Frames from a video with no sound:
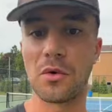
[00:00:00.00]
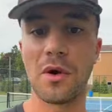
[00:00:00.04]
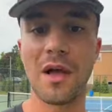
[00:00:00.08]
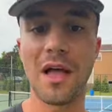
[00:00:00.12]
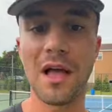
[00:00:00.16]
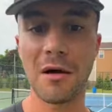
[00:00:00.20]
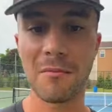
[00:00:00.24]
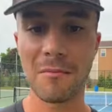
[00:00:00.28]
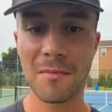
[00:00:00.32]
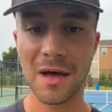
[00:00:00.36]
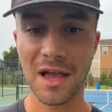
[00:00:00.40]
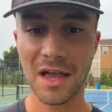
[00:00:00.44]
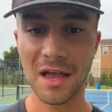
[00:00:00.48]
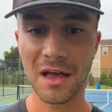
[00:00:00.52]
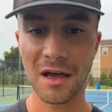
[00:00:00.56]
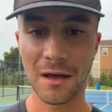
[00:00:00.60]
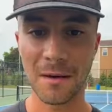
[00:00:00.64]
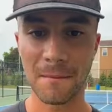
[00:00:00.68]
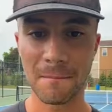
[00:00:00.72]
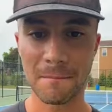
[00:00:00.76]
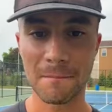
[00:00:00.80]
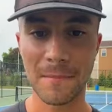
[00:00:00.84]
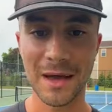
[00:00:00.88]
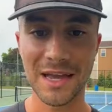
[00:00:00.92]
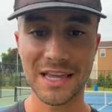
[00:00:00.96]
throughout my
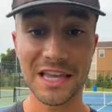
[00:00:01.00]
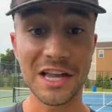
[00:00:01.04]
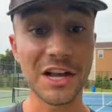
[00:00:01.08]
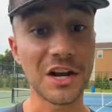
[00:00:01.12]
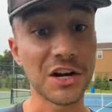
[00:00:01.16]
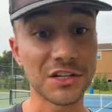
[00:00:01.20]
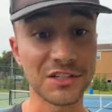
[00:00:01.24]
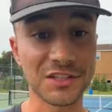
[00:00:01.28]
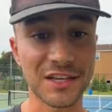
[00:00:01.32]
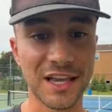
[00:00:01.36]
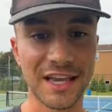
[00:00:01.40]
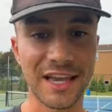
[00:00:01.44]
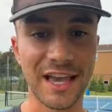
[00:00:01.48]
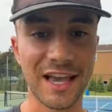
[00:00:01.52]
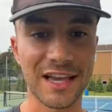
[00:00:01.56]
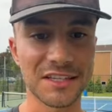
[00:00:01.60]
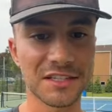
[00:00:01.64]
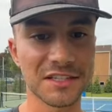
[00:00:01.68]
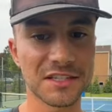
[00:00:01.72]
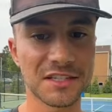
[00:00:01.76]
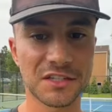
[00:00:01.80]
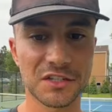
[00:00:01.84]
um, my years, I guess,